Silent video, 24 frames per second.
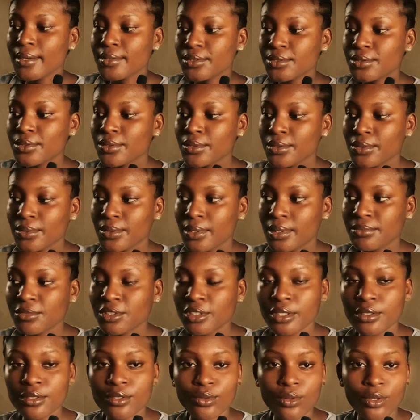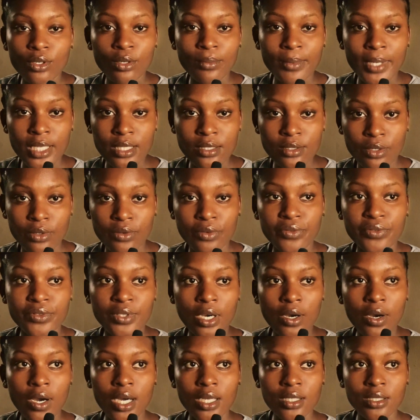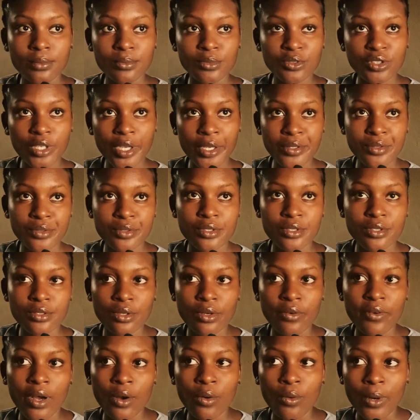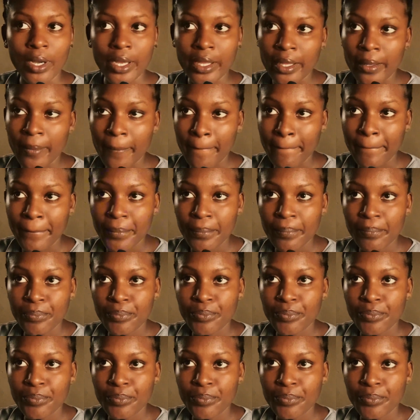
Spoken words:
So I'm trying to work on myself now, and I'm trying to discover who I am,